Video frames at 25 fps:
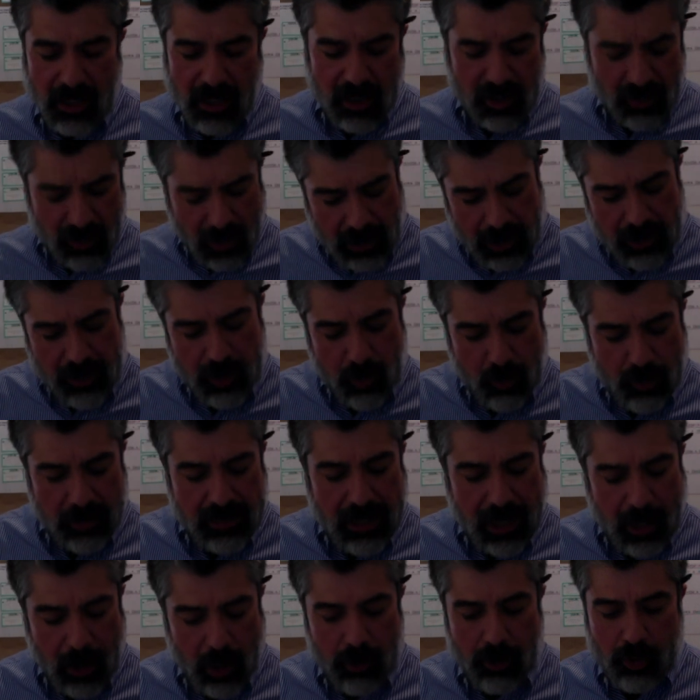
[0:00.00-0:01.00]
So I'll let you read
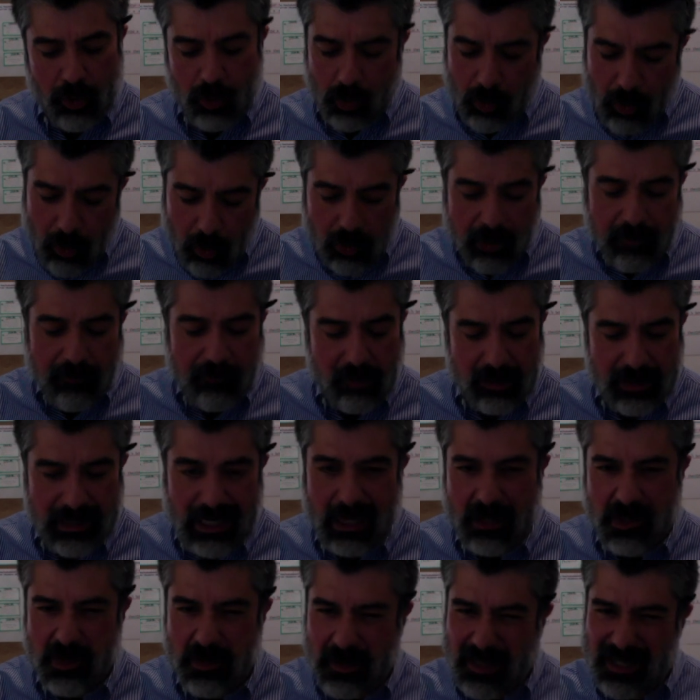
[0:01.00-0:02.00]
that on your own only for
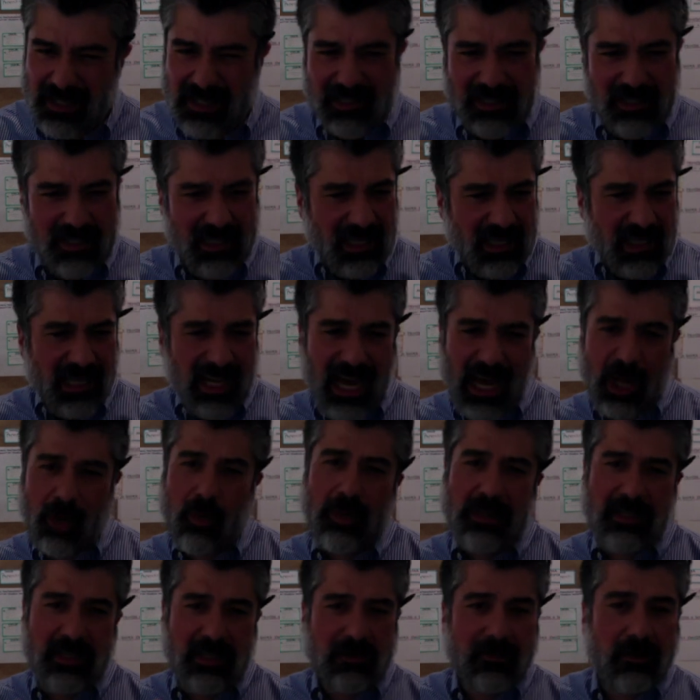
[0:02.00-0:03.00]
time's sake because I don't
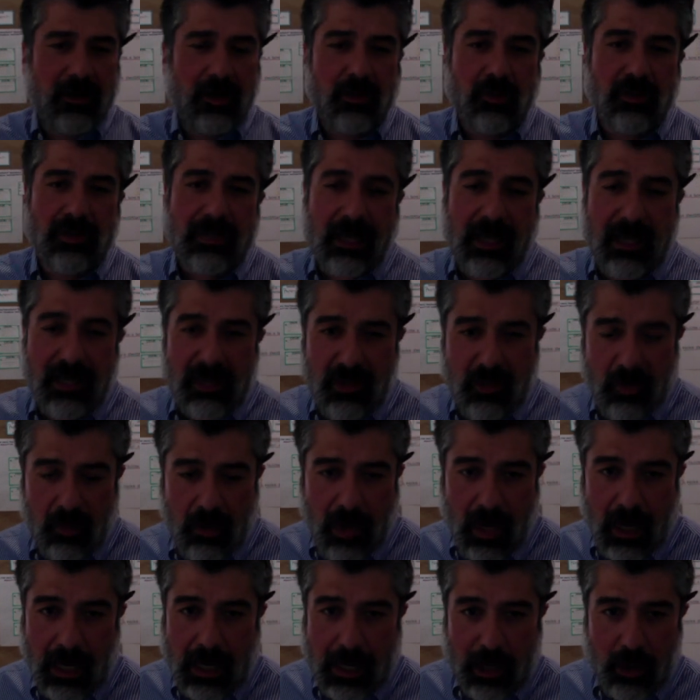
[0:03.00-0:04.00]
want these videos to get too long.